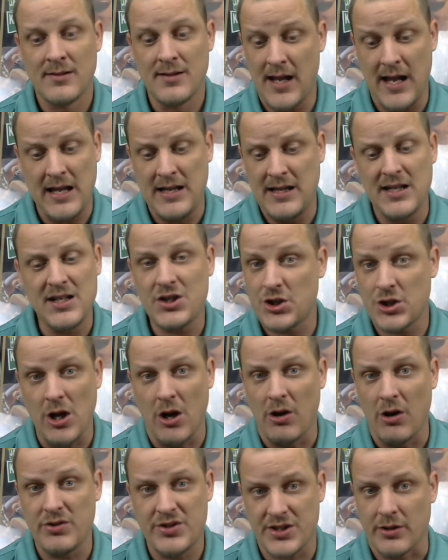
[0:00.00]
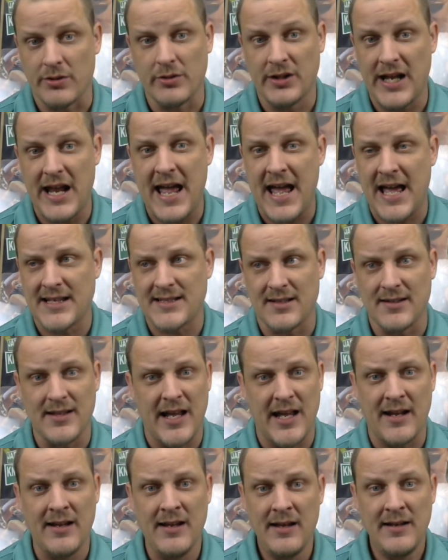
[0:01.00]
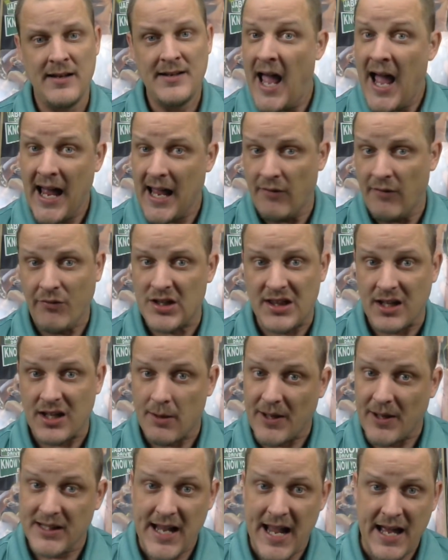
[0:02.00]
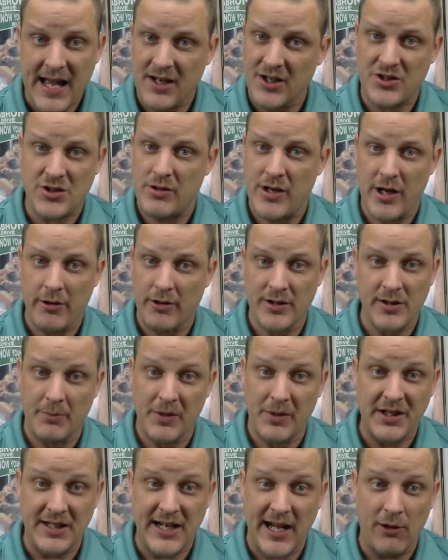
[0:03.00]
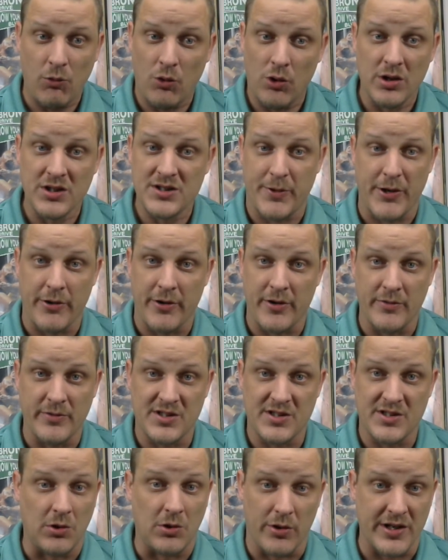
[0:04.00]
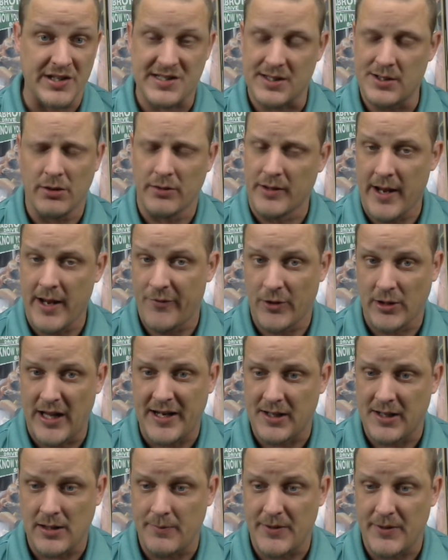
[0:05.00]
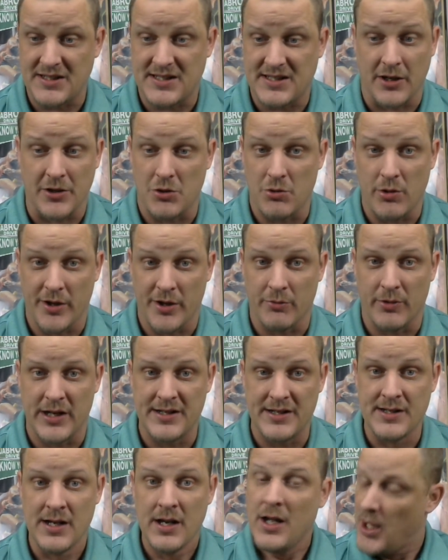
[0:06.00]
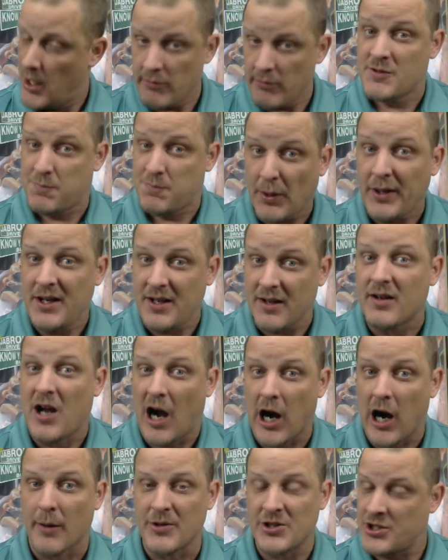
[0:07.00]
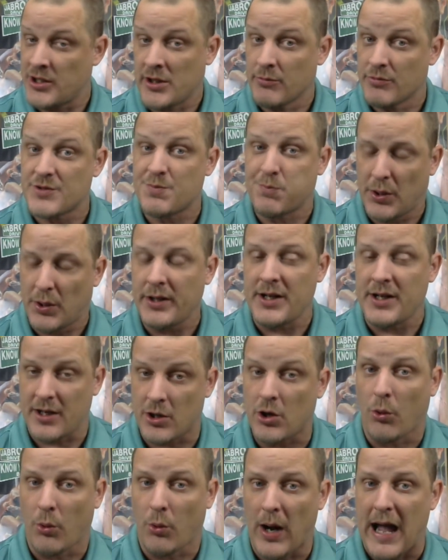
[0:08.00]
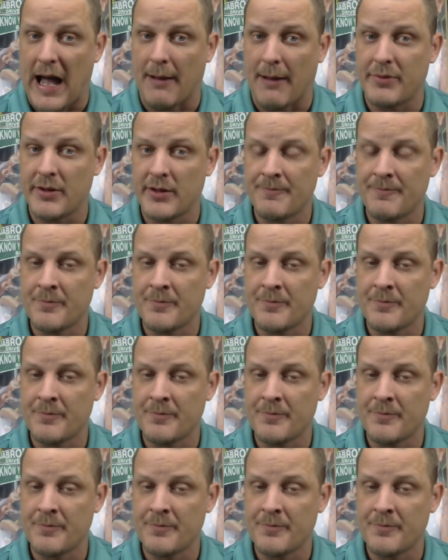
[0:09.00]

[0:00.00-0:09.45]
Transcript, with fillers: And this show certainly has it. Like, not everything about the Attitude Era and the Monday Night Wars period was glorious. And don't ever let anybody tell you otherwise. There was plenty of garbage and there was plenty of crap.